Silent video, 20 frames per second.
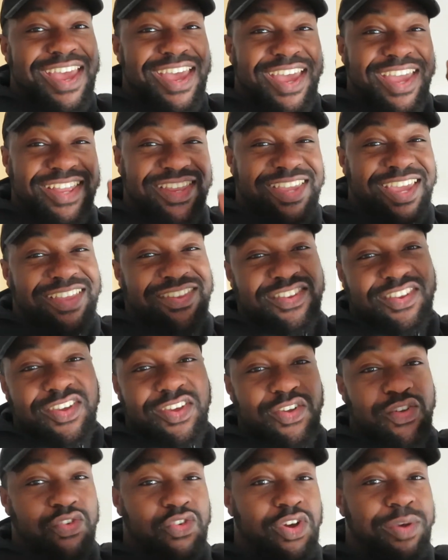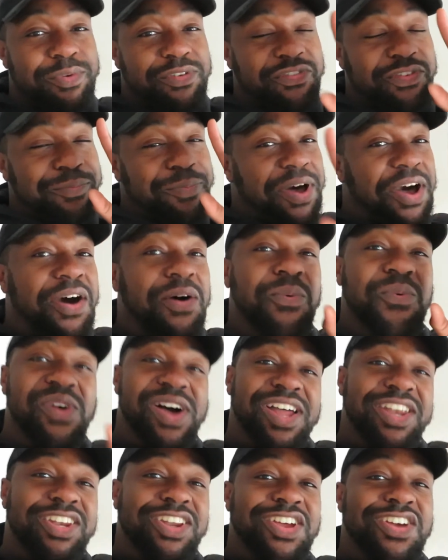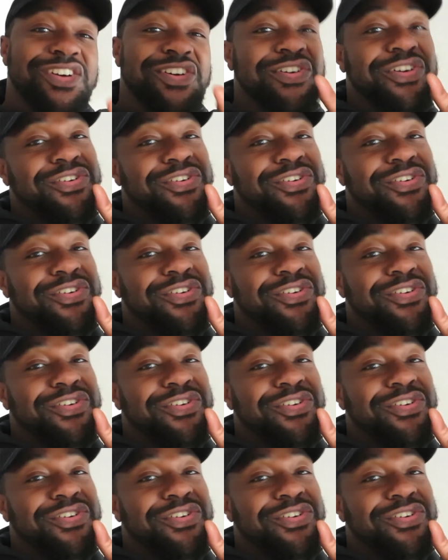And yes, you join me for part 1